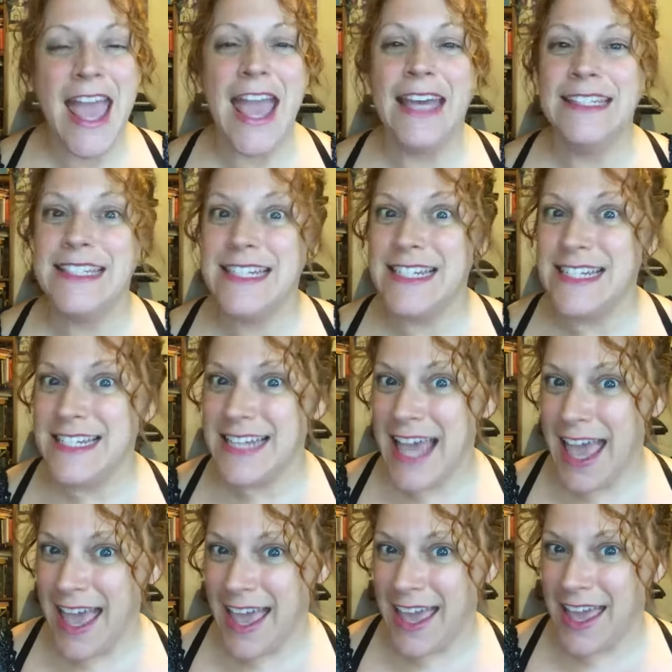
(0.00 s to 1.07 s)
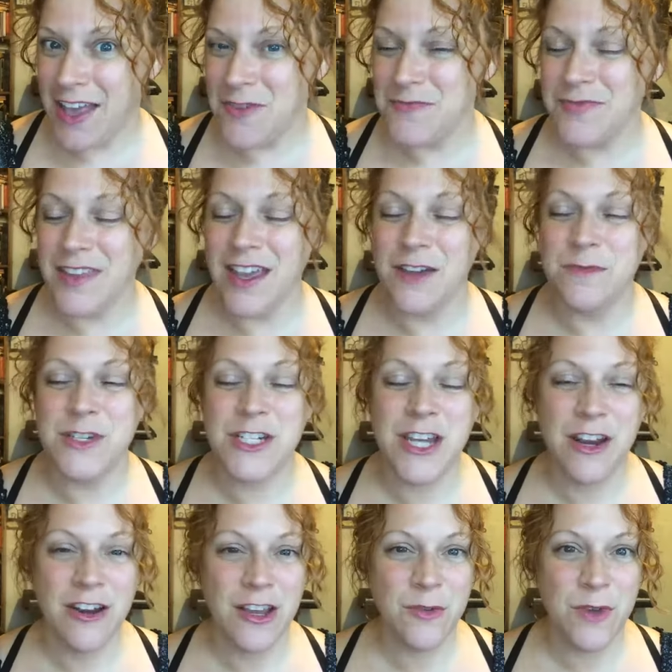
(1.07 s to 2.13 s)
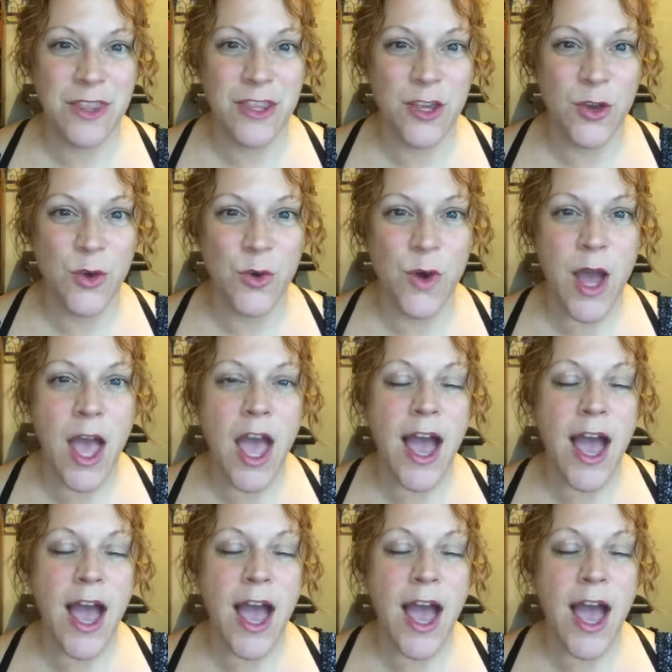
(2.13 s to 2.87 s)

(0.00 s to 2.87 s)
and today I'm sharing with you